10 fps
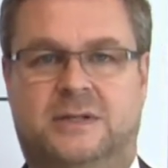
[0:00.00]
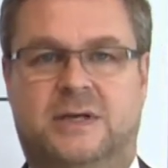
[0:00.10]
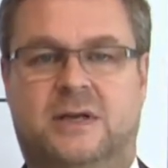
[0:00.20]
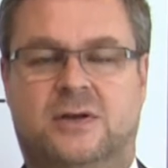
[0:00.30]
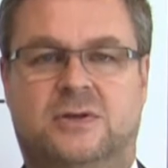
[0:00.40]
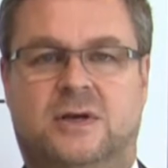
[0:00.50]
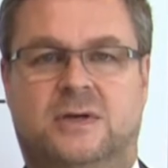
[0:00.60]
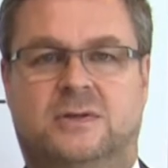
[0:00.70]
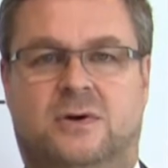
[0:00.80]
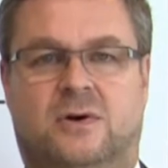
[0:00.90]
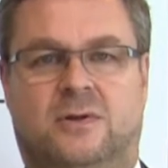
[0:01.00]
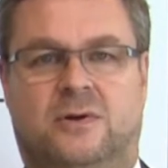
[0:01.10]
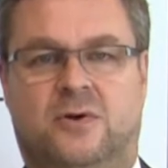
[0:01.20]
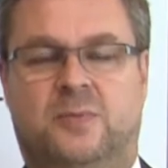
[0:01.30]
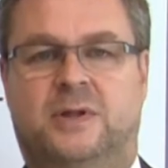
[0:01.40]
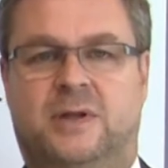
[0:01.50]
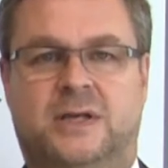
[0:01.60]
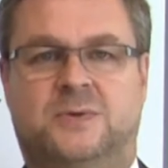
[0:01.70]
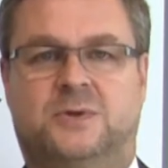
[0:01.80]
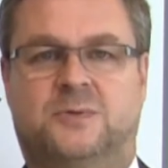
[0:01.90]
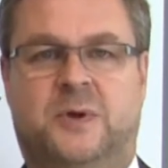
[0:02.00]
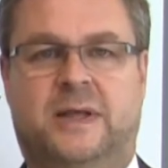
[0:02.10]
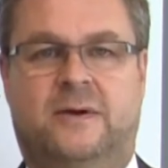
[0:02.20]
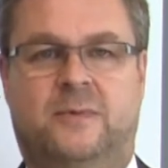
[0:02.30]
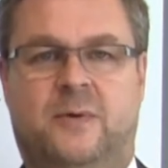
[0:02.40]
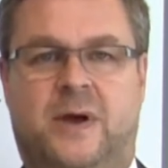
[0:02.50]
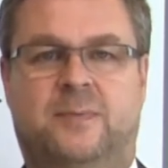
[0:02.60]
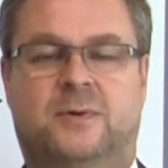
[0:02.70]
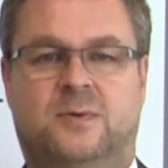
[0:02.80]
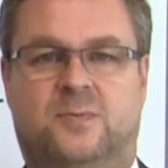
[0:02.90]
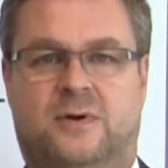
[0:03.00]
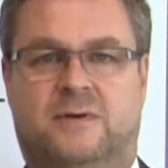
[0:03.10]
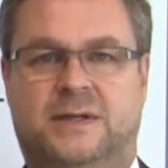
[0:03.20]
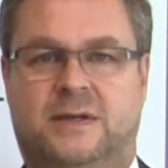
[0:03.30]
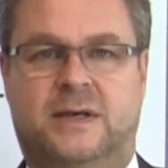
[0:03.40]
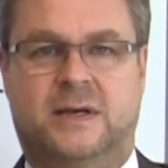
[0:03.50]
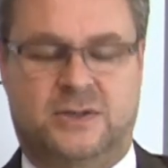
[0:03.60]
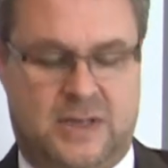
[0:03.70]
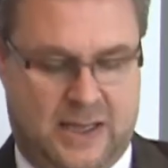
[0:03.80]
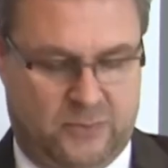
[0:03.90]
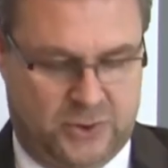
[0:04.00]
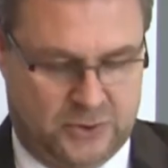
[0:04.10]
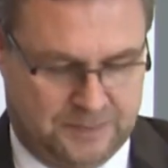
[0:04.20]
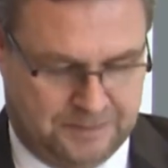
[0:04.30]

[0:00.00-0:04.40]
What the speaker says: English, so all the documentation we were able to provide in English language.